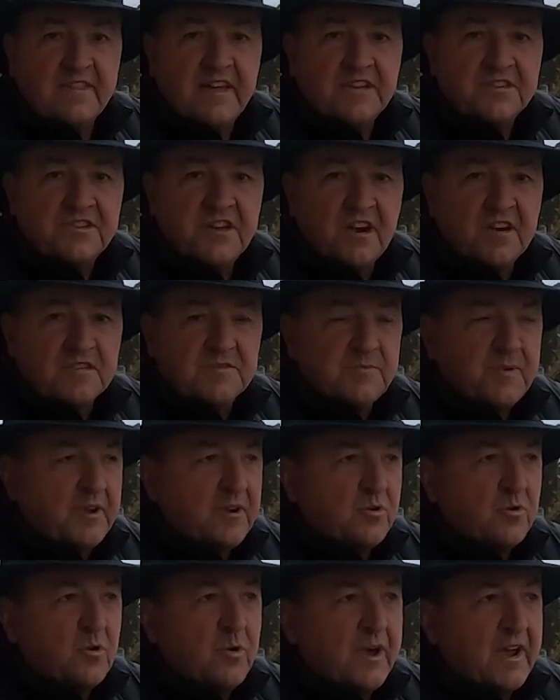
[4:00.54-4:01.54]
that shutter speed
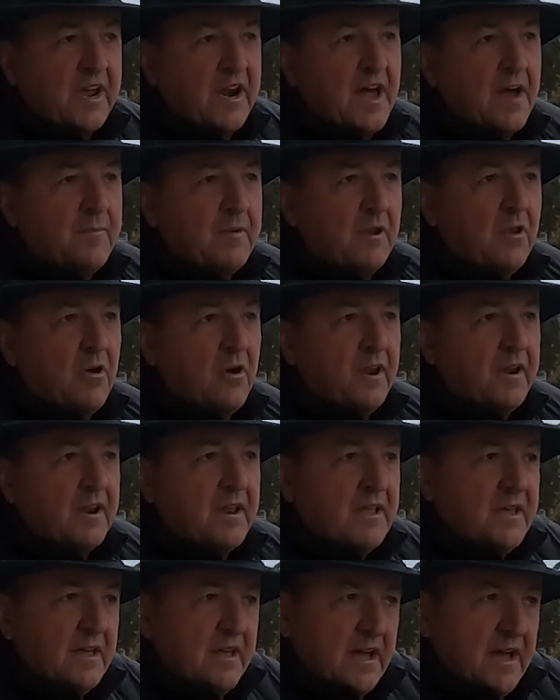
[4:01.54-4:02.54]
will quicken up a lot
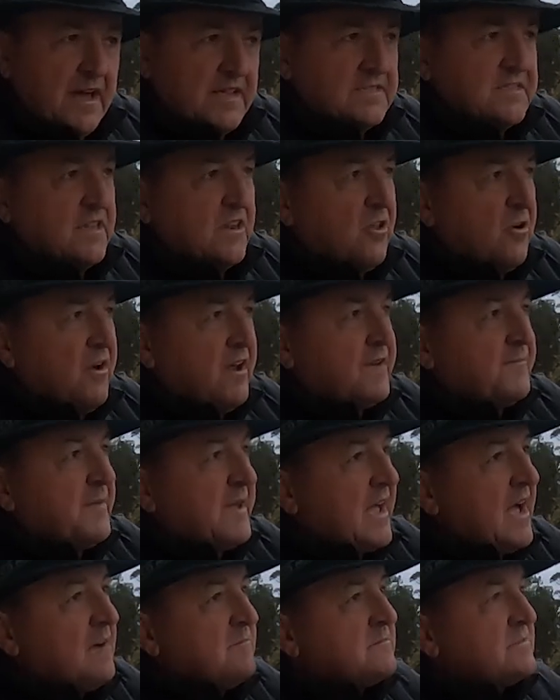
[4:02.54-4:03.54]
as the light
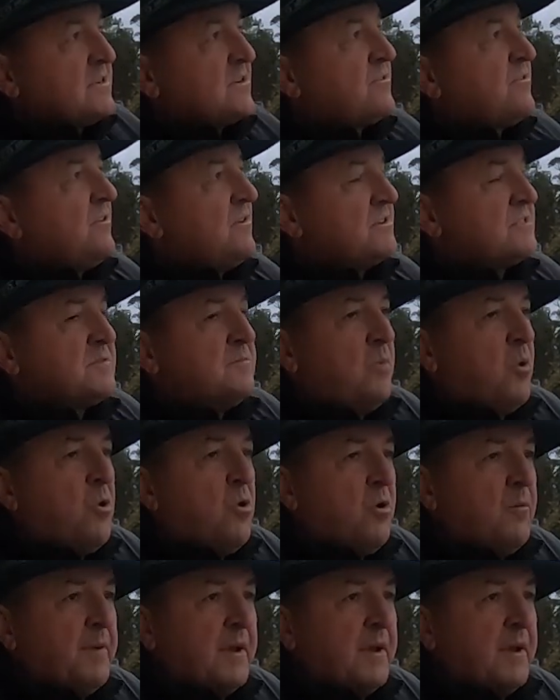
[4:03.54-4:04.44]
comes across more,